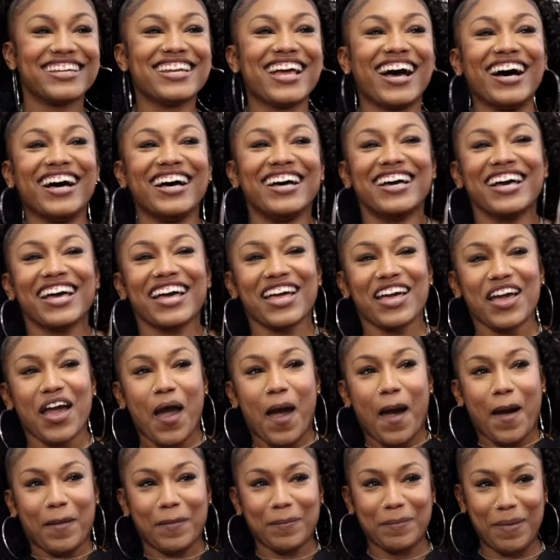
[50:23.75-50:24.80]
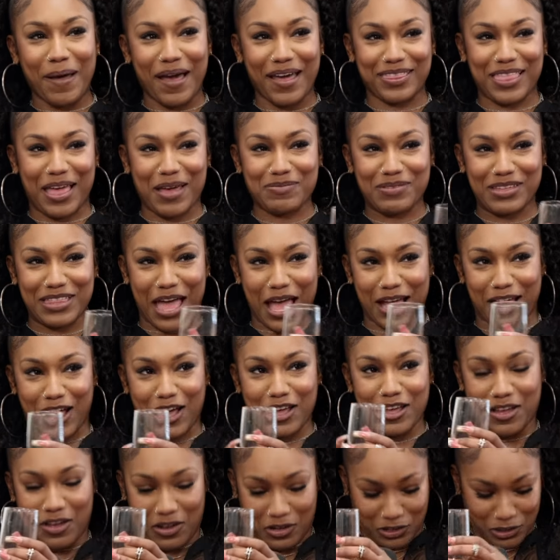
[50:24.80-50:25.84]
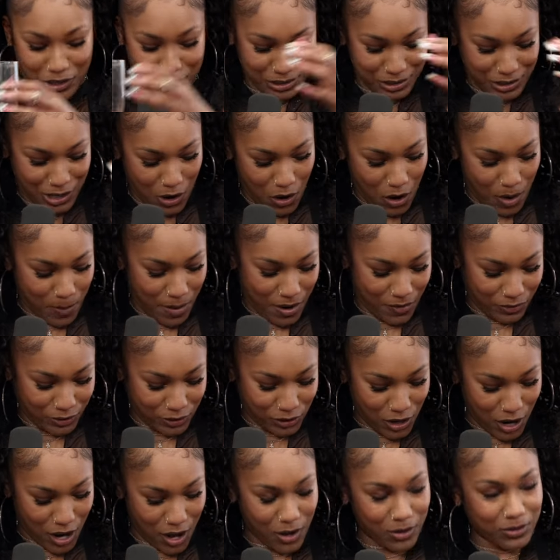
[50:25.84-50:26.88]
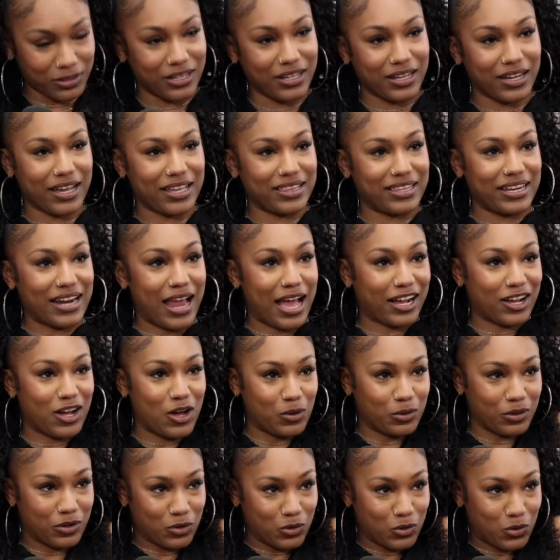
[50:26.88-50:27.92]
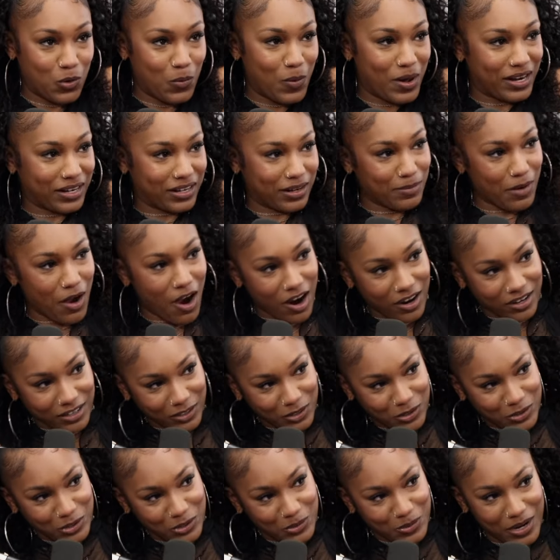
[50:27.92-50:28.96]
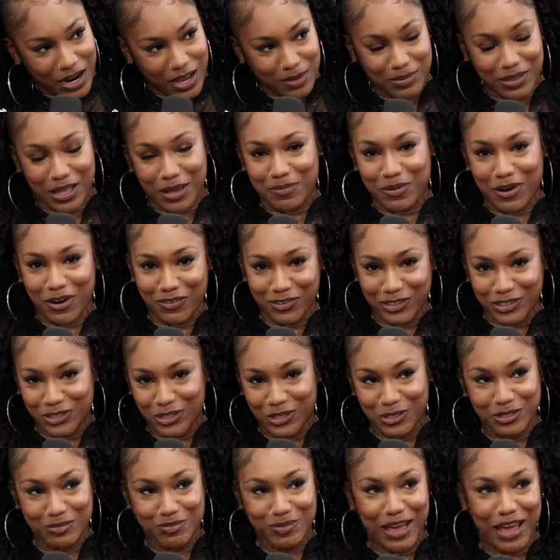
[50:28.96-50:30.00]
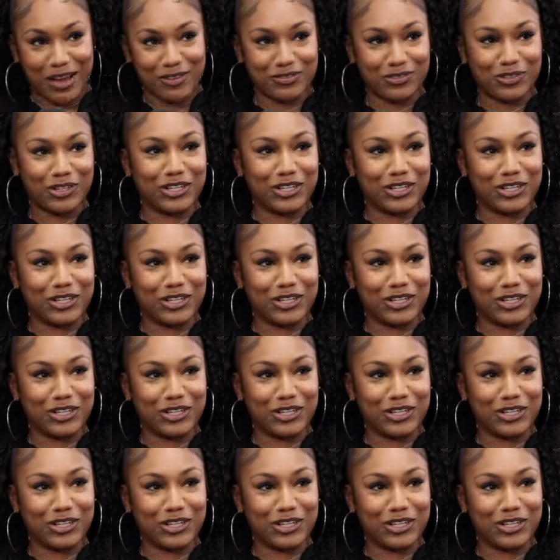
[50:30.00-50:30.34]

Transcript: I no, got news for it. But they be like, just get on birth control, look. And then I go Google one of them articles where they be like, birth control is bad for